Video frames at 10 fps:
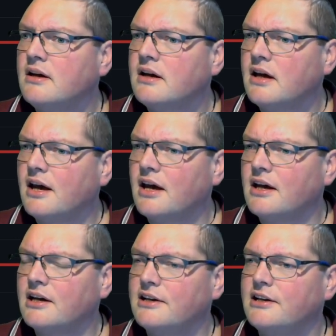
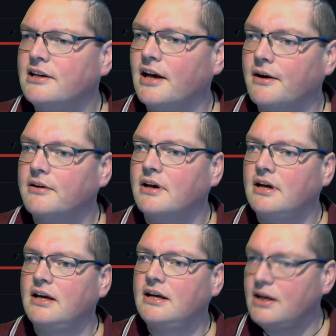And yeah,
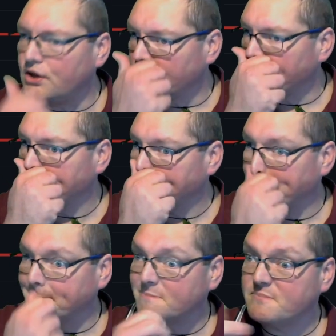in here,
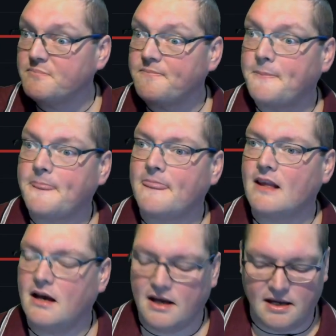
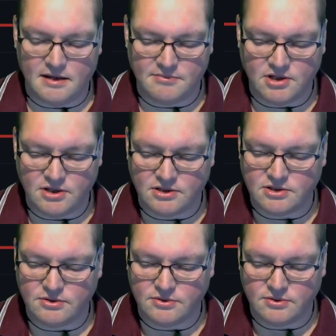I am going
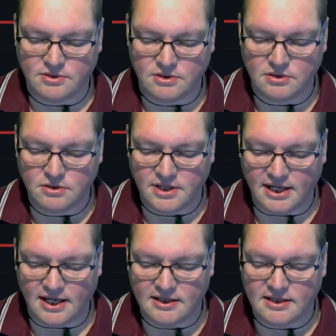to look
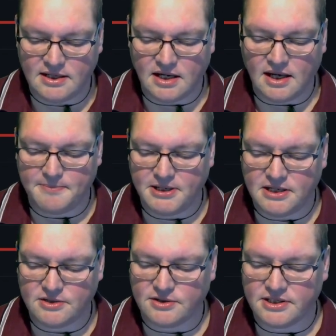at the IP
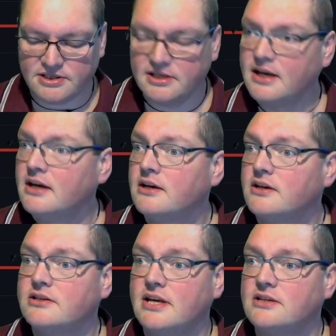address
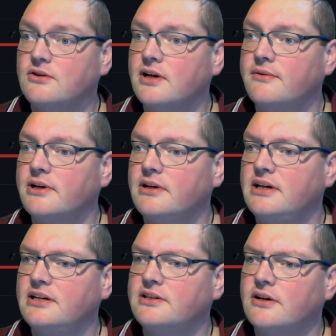because that's all I really
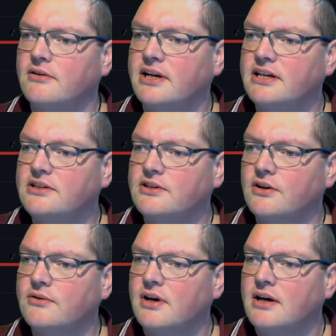need to know. I need to
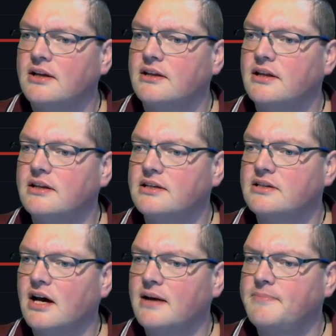know that this
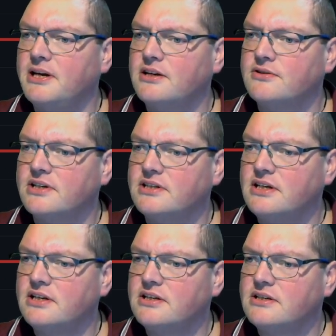IP address
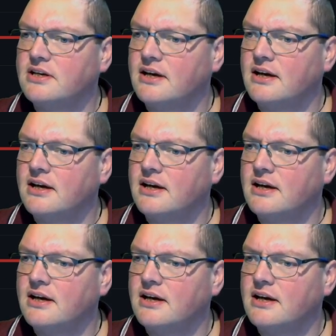is